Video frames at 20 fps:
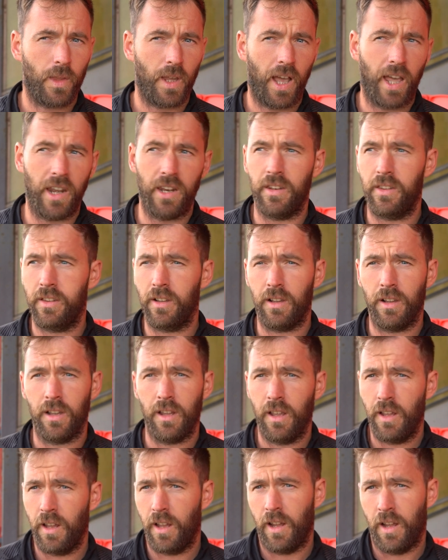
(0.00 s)
And
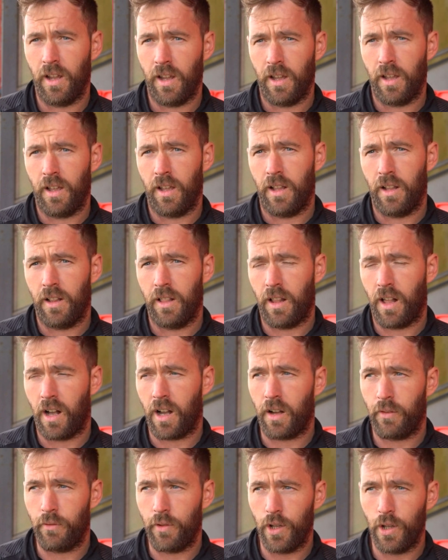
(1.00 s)

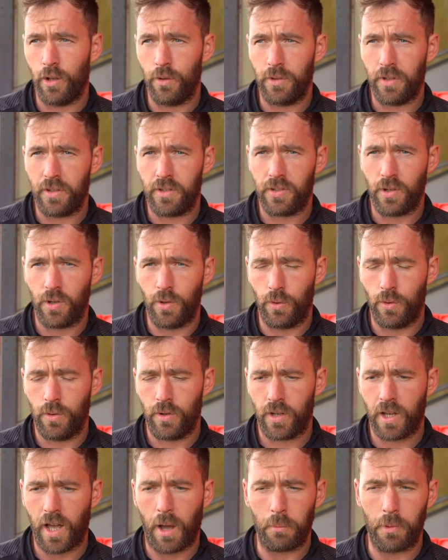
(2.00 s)
like I've alluded to
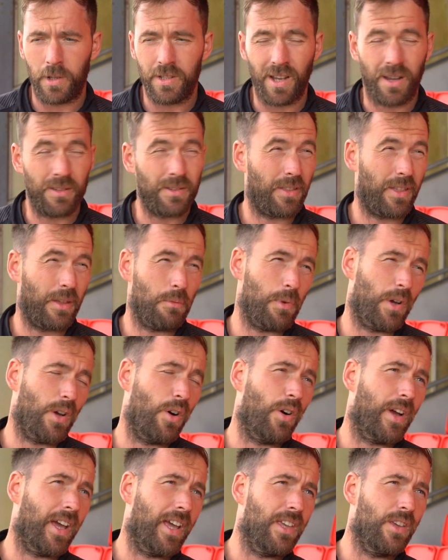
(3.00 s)
a couple of times, I think we've
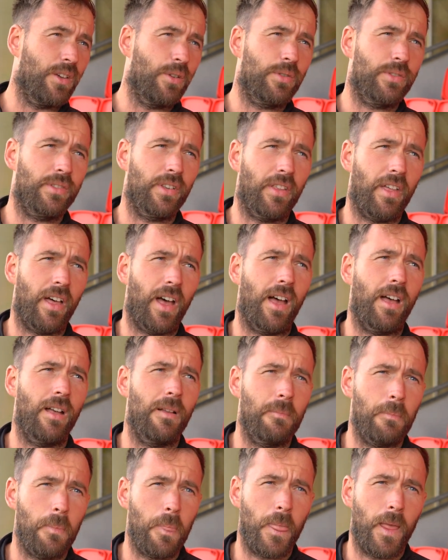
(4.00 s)
got to get used to that
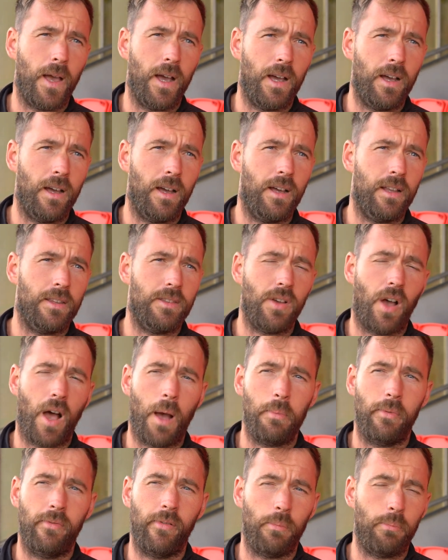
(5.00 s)

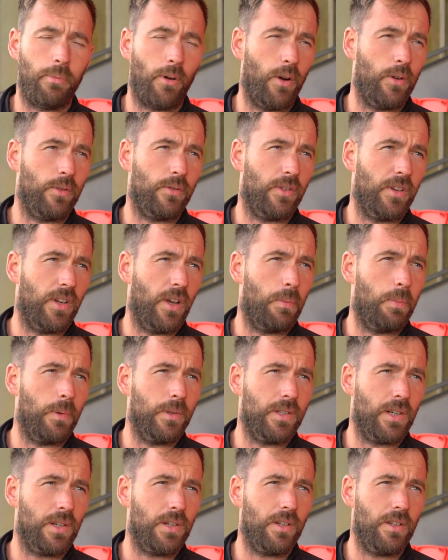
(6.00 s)
type of approach from the
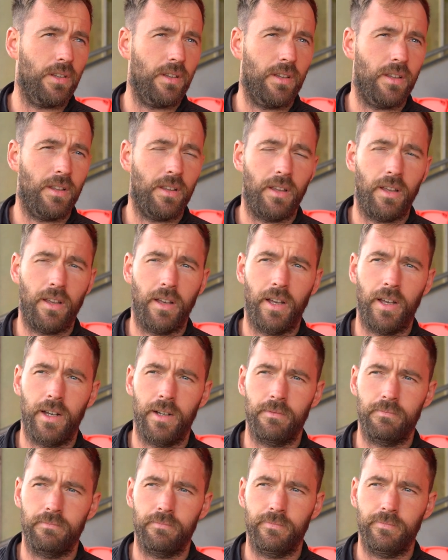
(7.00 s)
opposition.
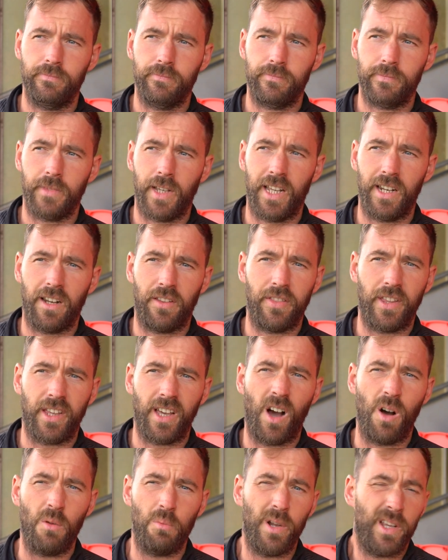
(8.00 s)
And I
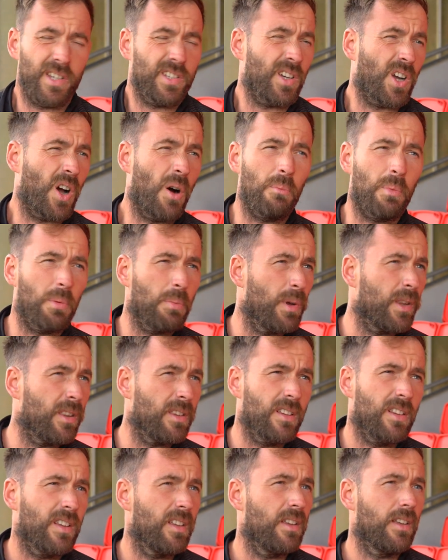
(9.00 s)
think ultimately it's a compliment.
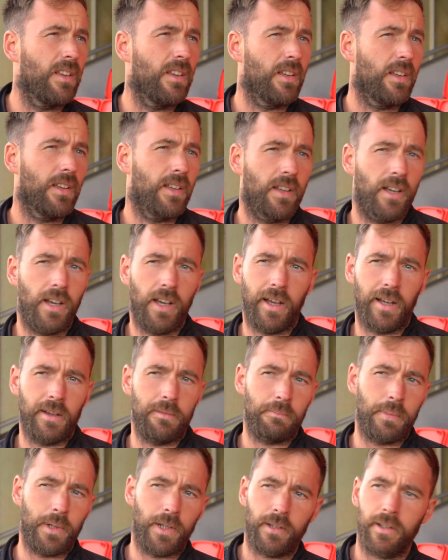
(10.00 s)

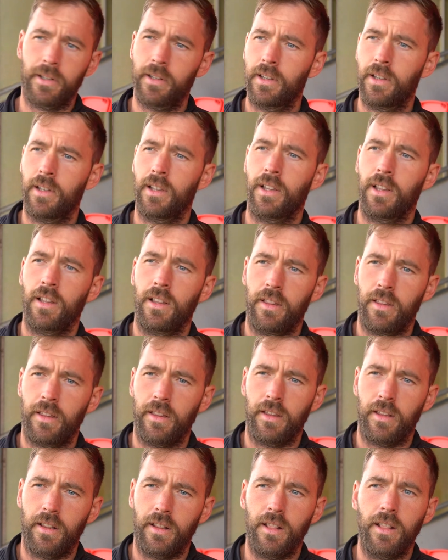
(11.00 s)
But
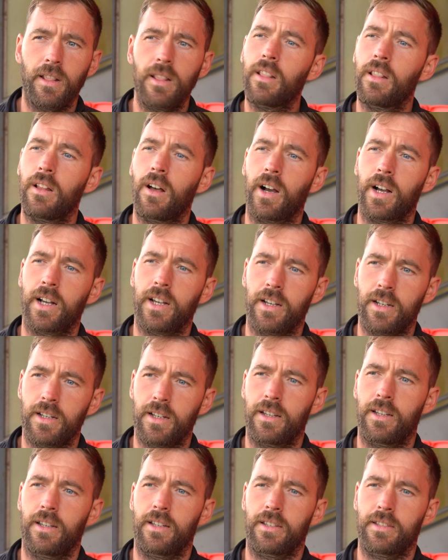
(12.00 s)
like
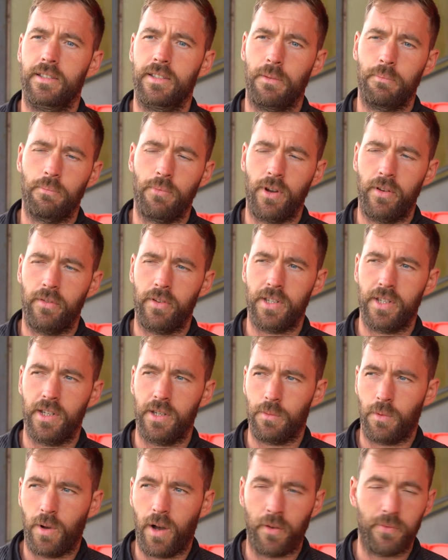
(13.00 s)
I said previously
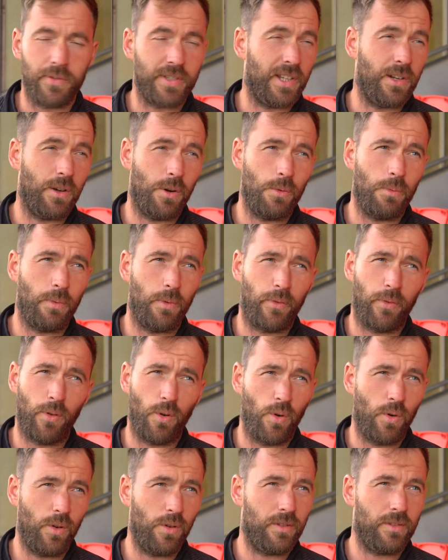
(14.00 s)
as well, I've seen it all
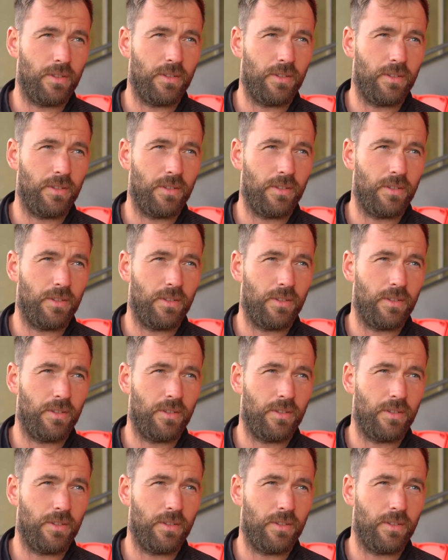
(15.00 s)
before.